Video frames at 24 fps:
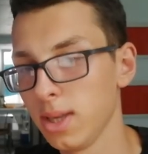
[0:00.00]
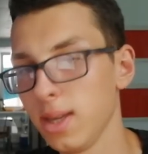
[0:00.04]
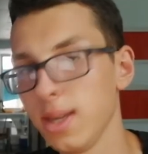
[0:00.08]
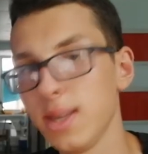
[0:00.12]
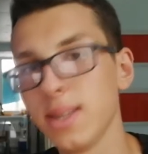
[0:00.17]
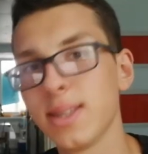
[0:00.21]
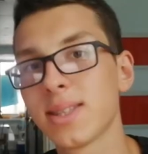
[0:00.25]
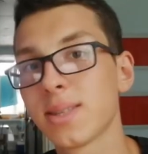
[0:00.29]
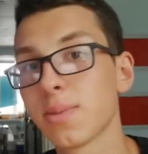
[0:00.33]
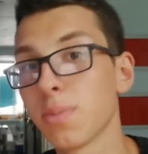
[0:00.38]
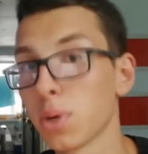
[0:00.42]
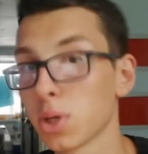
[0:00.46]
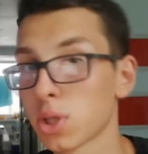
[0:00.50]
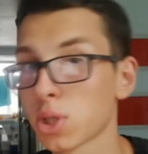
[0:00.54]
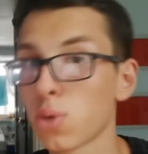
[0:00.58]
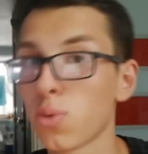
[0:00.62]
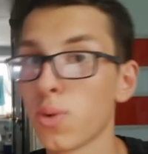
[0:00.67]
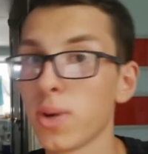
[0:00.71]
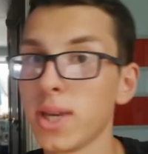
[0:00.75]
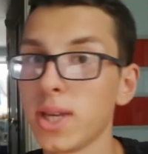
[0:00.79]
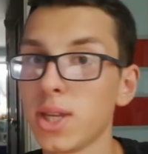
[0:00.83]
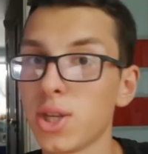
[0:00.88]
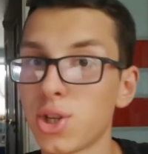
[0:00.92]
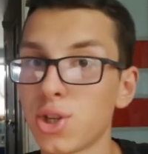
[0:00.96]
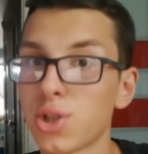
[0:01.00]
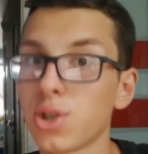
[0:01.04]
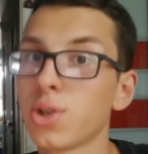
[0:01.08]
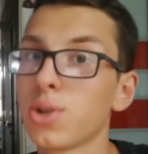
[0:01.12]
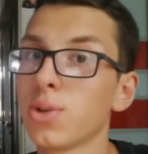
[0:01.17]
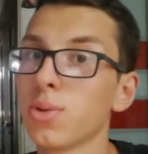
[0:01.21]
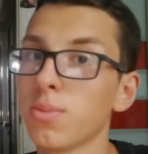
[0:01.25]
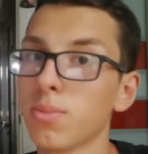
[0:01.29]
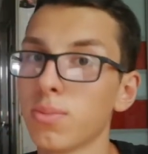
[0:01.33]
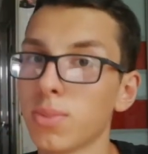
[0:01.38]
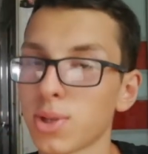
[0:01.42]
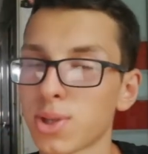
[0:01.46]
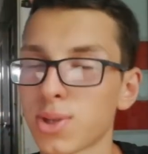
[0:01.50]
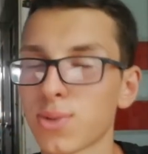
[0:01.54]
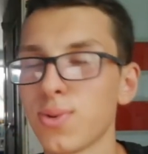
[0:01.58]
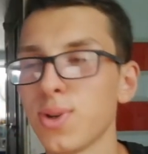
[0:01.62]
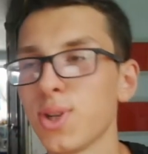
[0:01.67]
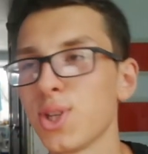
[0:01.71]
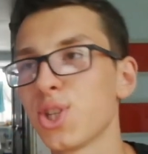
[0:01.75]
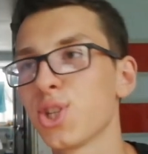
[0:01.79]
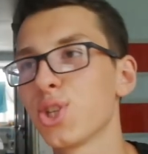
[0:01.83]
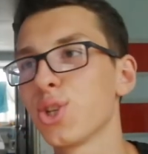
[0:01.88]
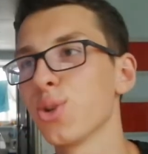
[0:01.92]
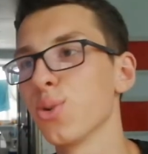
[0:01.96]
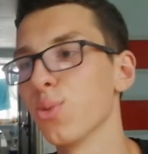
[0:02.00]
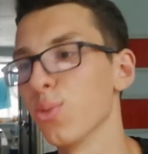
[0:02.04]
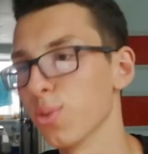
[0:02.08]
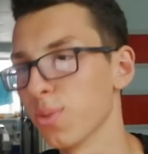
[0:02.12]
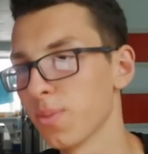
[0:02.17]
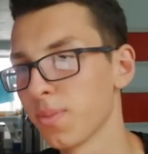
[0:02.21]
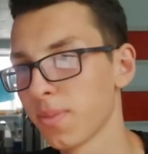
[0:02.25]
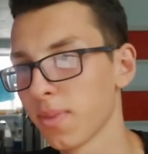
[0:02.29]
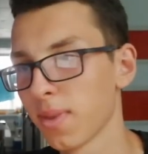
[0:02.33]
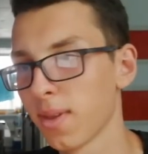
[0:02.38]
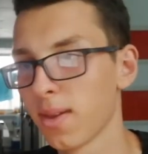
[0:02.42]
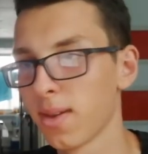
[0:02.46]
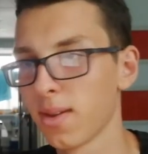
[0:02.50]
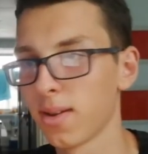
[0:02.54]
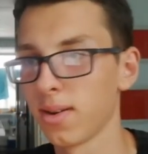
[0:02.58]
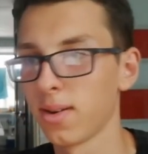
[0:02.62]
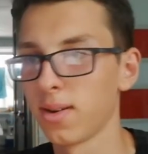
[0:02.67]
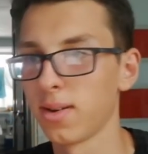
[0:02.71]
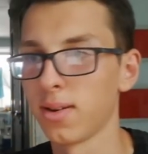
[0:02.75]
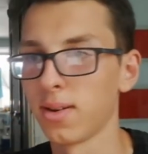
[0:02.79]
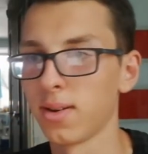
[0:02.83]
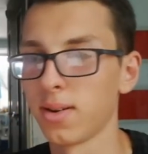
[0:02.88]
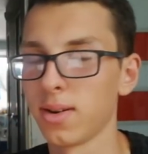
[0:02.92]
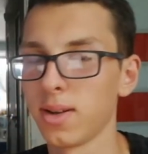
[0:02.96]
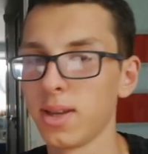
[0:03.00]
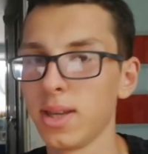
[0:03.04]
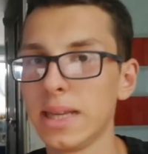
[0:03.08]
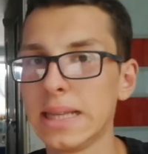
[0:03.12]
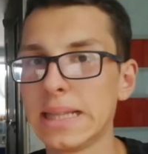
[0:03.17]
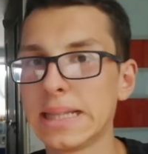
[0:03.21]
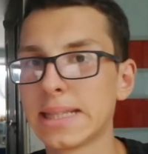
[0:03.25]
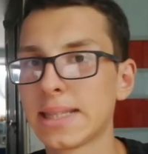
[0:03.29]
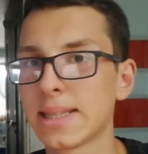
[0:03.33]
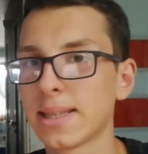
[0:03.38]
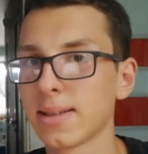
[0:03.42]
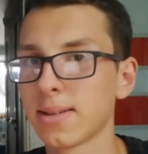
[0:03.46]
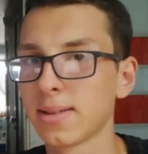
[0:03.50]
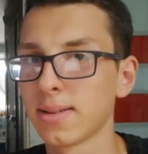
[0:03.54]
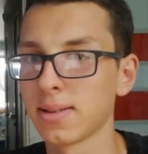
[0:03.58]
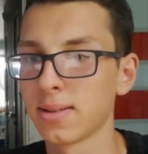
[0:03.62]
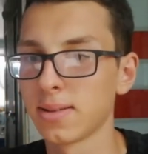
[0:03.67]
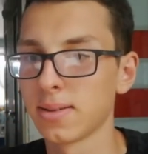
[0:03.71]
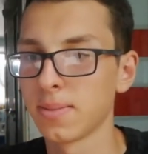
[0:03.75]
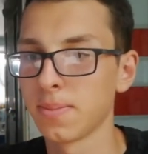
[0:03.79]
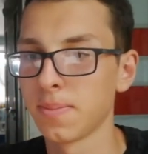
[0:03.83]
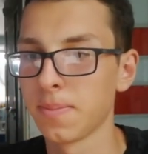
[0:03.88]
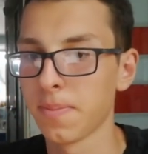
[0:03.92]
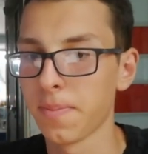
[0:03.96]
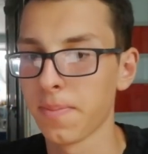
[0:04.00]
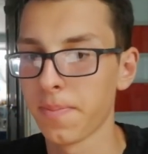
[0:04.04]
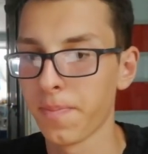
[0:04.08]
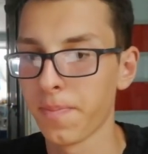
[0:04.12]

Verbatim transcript: It's Moskvich Moskvich two. Uh, it's mm,